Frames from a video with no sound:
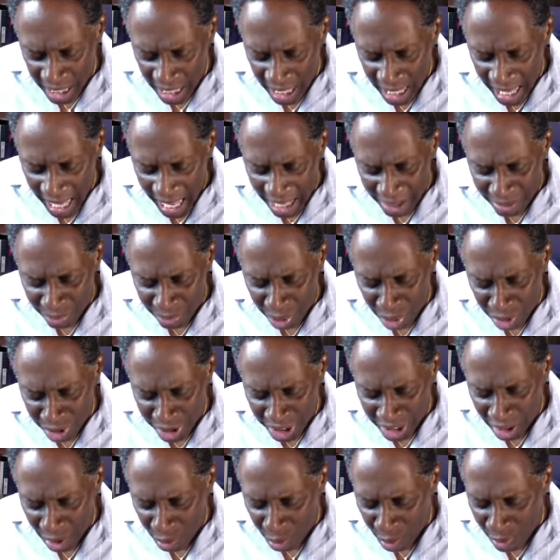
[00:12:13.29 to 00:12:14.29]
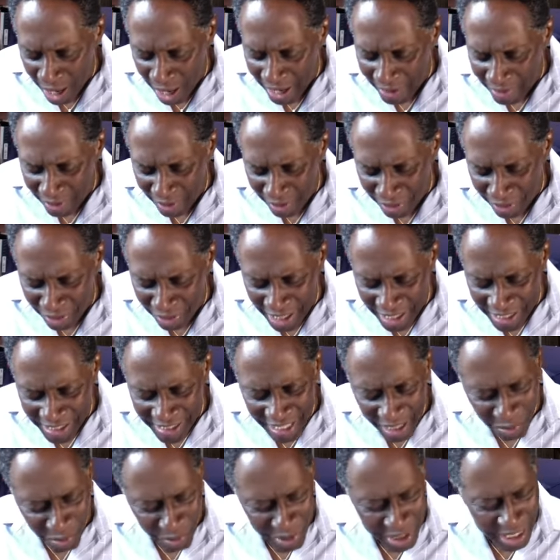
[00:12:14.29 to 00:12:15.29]
and putting away the things that
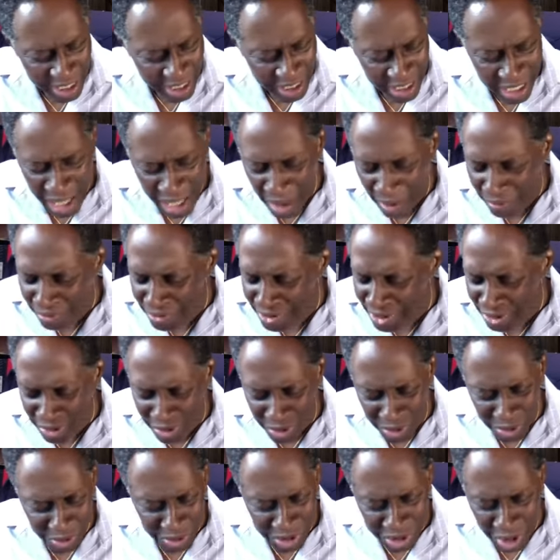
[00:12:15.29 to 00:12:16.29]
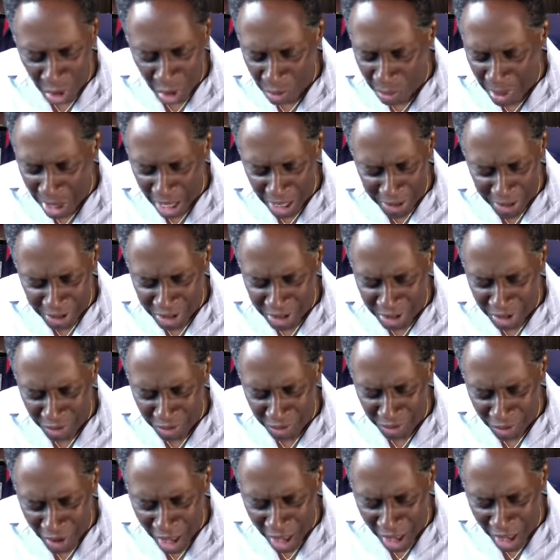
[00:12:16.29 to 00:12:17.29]
we love to do so much to
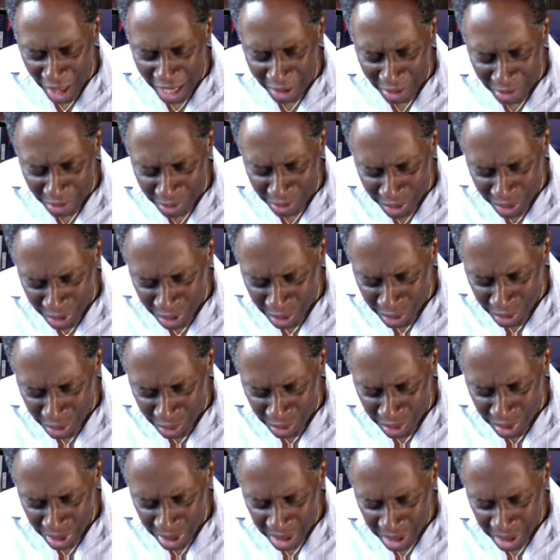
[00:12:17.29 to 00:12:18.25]
follow you